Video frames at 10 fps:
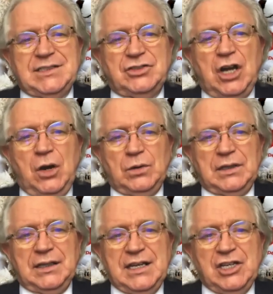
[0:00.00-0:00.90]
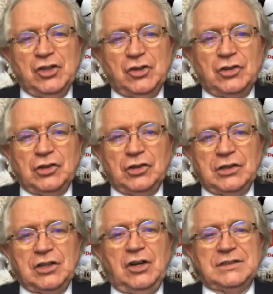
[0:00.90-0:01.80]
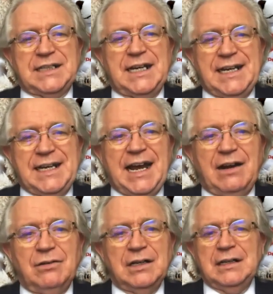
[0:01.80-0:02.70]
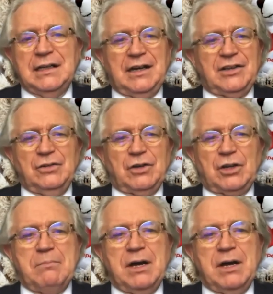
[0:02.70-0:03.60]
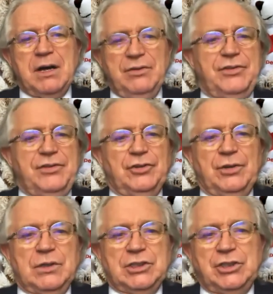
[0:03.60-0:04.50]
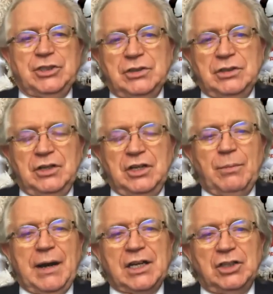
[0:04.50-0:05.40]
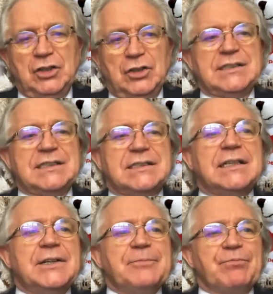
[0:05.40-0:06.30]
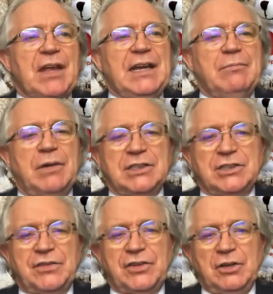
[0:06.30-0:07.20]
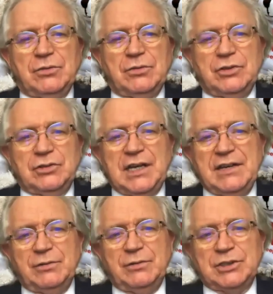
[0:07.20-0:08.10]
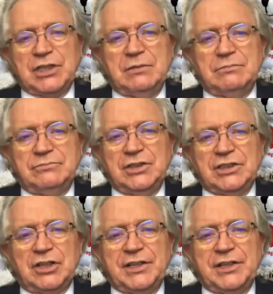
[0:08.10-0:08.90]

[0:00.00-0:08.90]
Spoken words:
totally your content now. I think you've got a month during which you can go back and look at it. It might have thrown your day, for which I'm really sorry.